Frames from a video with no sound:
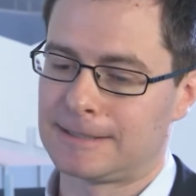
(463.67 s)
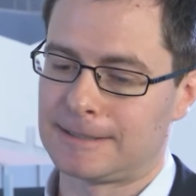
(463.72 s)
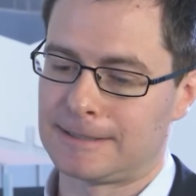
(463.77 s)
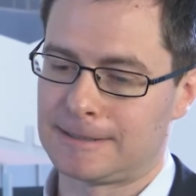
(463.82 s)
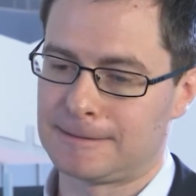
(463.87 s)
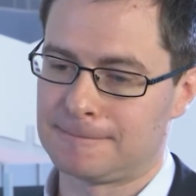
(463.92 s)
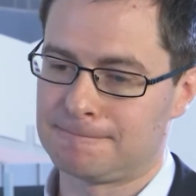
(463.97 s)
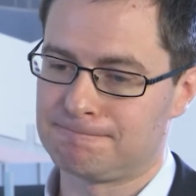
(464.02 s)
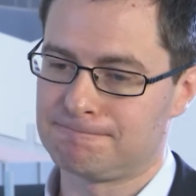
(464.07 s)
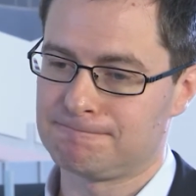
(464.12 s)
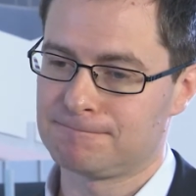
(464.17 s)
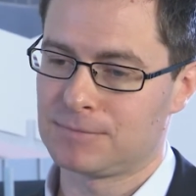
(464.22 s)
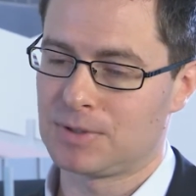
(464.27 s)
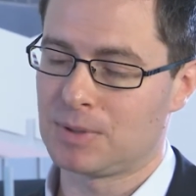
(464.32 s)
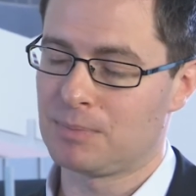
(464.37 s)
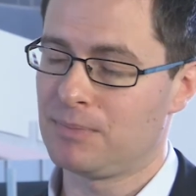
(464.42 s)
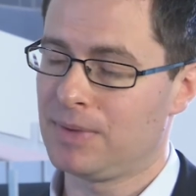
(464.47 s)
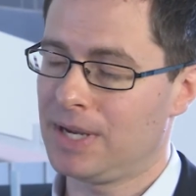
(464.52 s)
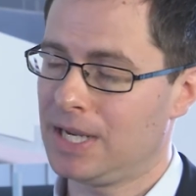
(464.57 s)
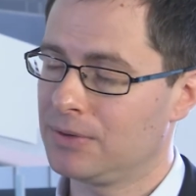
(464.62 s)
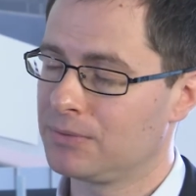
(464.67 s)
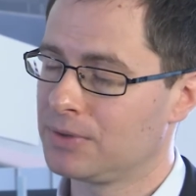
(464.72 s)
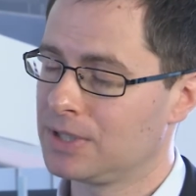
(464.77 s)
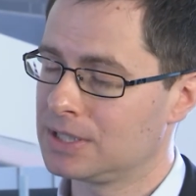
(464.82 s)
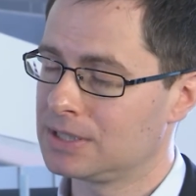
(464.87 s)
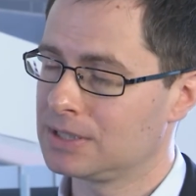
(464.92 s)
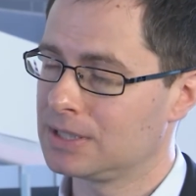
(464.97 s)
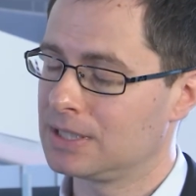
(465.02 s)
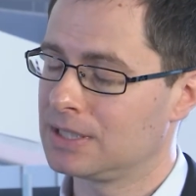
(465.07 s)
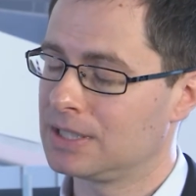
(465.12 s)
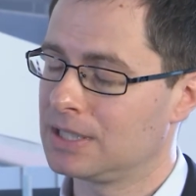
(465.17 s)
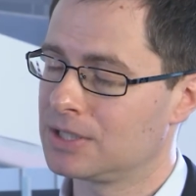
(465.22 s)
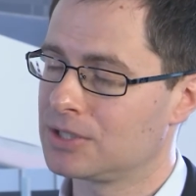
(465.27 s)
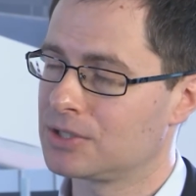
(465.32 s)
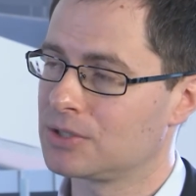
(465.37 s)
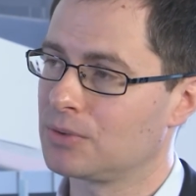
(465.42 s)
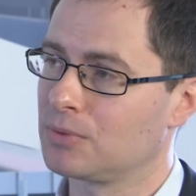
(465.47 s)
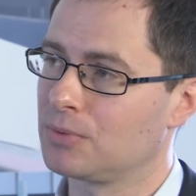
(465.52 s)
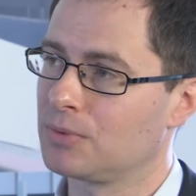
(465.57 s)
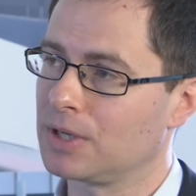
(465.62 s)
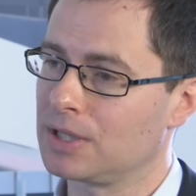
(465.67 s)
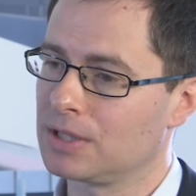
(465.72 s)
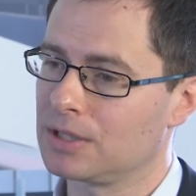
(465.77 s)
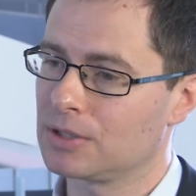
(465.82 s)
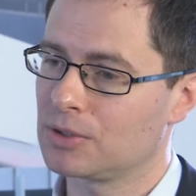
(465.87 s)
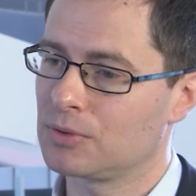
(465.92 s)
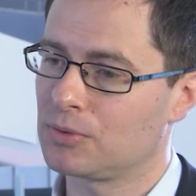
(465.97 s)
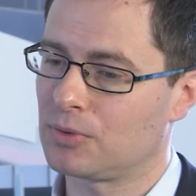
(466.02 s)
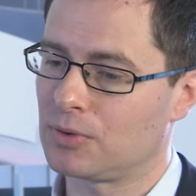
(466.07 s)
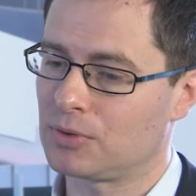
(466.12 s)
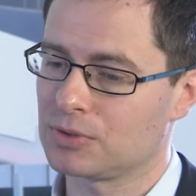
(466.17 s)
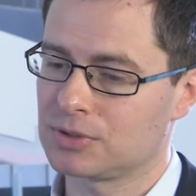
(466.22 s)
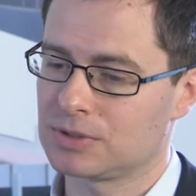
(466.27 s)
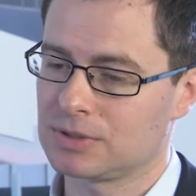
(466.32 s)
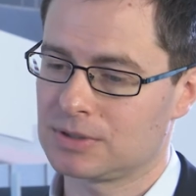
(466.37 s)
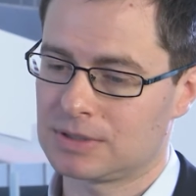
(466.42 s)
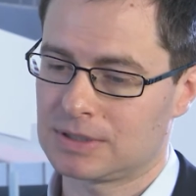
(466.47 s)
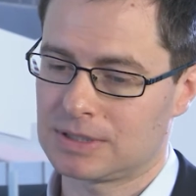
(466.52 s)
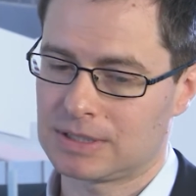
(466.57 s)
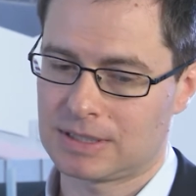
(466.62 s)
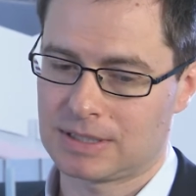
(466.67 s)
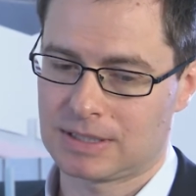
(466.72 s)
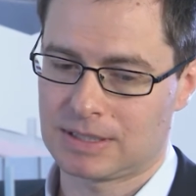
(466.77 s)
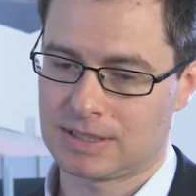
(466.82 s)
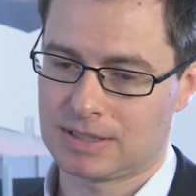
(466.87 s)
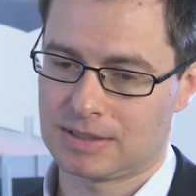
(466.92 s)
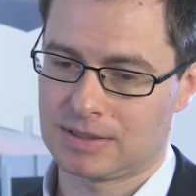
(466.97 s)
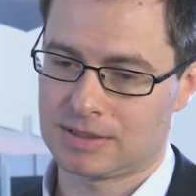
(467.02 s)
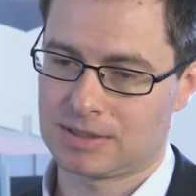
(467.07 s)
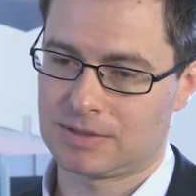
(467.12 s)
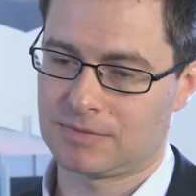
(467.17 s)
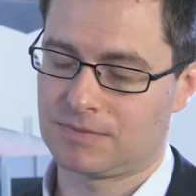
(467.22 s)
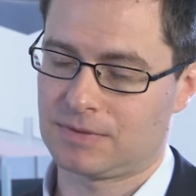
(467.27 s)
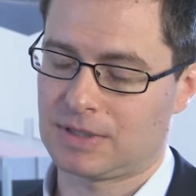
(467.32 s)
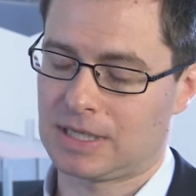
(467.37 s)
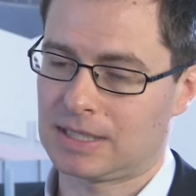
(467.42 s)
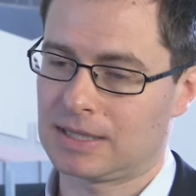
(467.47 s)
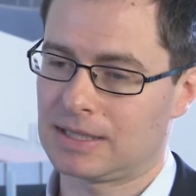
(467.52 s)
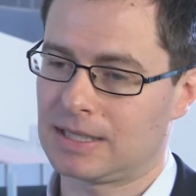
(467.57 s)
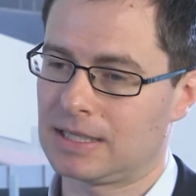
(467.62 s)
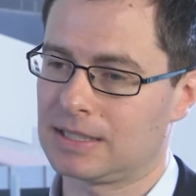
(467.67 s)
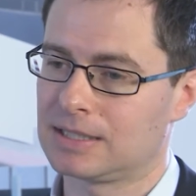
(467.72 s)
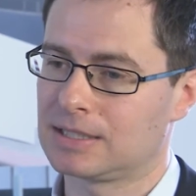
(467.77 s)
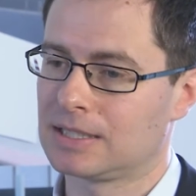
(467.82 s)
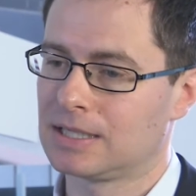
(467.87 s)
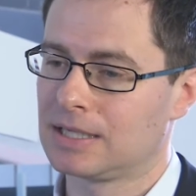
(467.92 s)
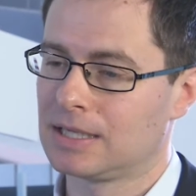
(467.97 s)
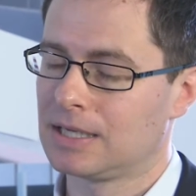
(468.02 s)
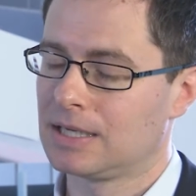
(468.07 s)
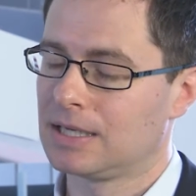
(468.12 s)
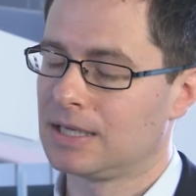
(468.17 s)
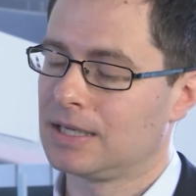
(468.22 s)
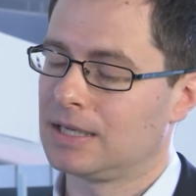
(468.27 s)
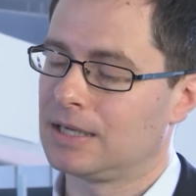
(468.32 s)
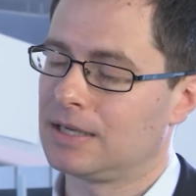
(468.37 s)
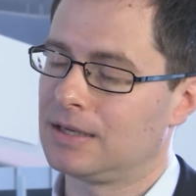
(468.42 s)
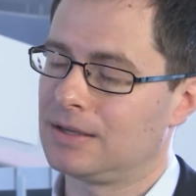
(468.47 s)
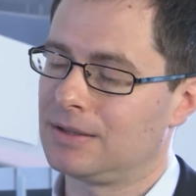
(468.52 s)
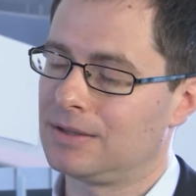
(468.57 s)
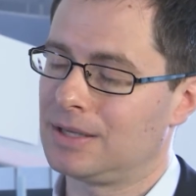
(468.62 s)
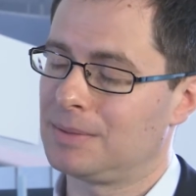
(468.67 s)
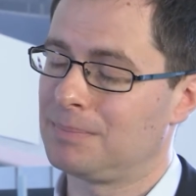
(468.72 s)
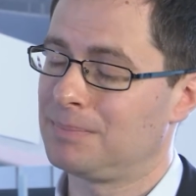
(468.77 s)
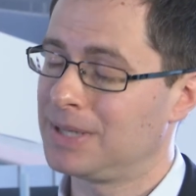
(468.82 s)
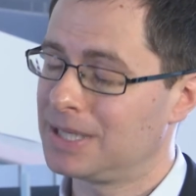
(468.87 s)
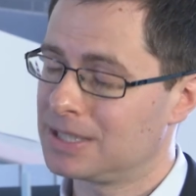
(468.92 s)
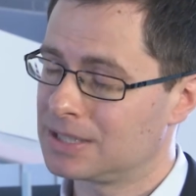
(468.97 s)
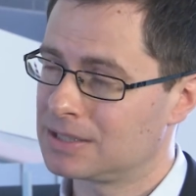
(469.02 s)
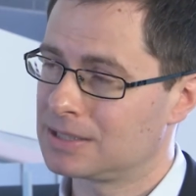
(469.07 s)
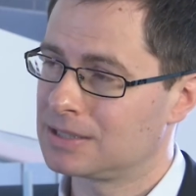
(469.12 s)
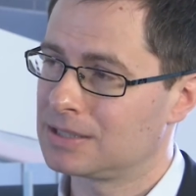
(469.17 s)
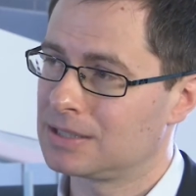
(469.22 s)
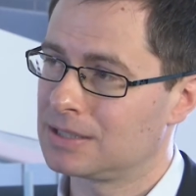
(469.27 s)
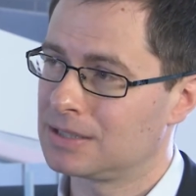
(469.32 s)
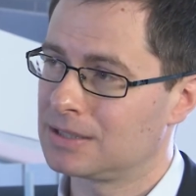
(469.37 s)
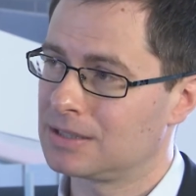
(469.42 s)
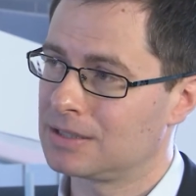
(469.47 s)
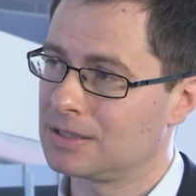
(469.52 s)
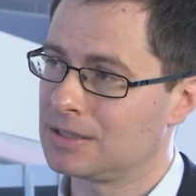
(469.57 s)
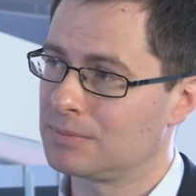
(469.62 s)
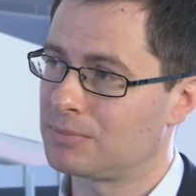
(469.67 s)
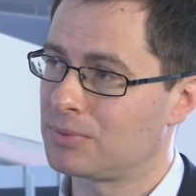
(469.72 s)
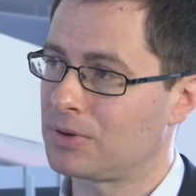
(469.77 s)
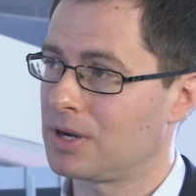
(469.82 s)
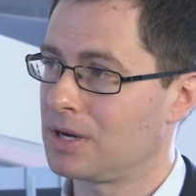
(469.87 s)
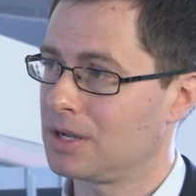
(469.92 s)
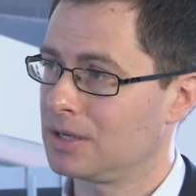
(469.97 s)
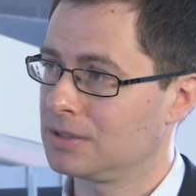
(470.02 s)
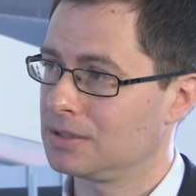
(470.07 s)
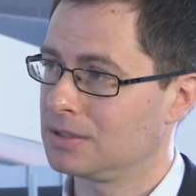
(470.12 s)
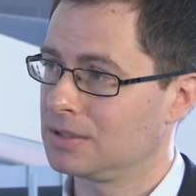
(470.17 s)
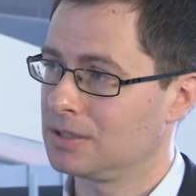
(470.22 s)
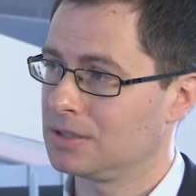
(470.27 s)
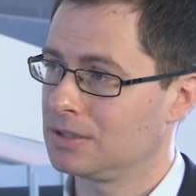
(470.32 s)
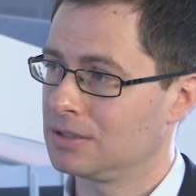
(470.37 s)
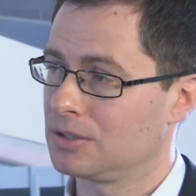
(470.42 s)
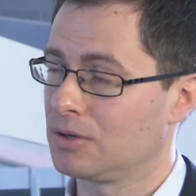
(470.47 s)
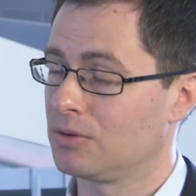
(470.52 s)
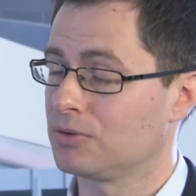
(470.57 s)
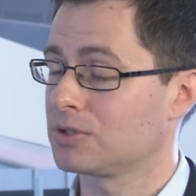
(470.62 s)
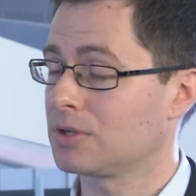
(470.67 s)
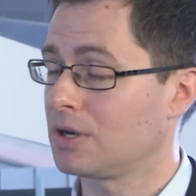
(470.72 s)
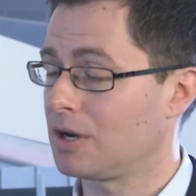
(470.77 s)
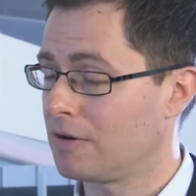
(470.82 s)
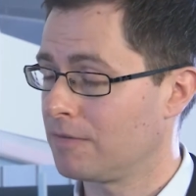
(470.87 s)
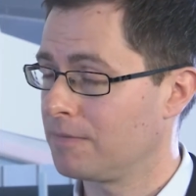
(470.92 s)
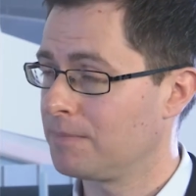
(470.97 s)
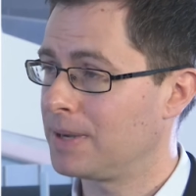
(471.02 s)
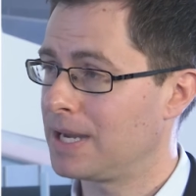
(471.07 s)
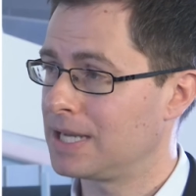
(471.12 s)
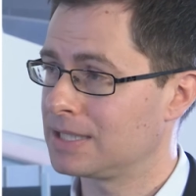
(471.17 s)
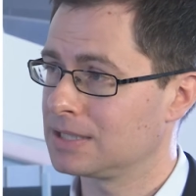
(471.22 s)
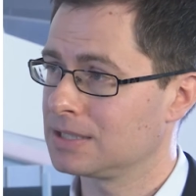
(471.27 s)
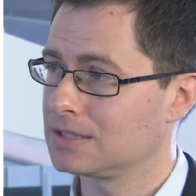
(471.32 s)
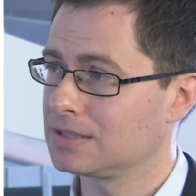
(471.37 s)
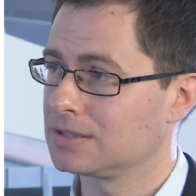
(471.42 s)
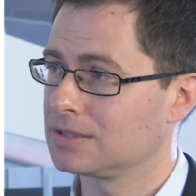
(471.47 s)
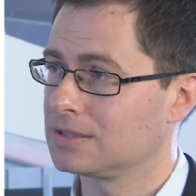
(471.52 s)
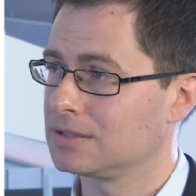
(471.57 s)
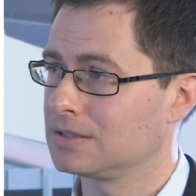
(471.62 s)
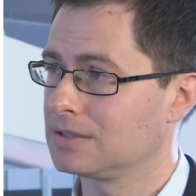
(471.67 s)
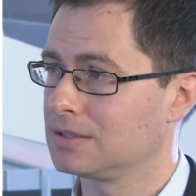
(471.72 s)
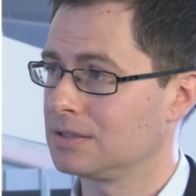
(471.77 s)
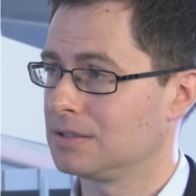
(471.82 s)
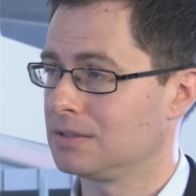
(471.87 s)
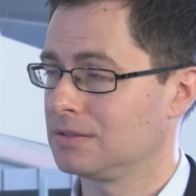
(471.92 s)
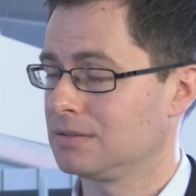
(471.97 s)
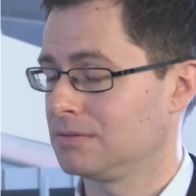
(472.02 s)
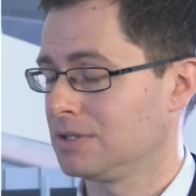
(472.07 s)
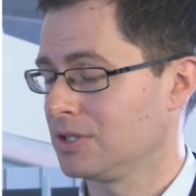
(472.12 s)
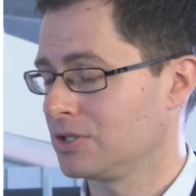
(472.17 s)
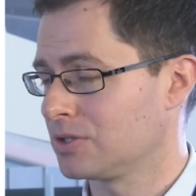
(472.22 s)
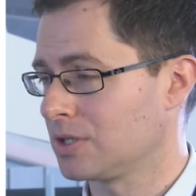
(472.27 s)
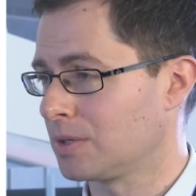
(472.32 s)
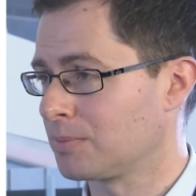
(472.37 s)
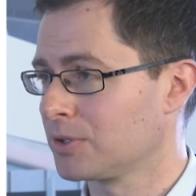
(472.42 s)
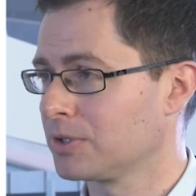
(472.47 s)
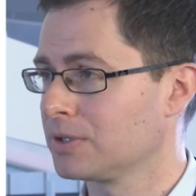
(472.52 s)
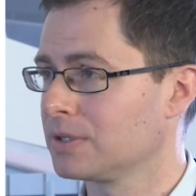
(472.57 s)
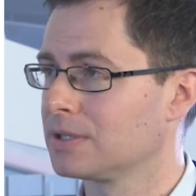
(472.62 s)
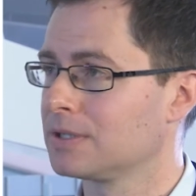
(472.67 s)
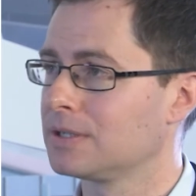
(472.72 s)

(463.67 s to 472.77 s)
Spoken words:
The main reason it did so well in the quarter is the fact that the biggest product goes off patent this summer,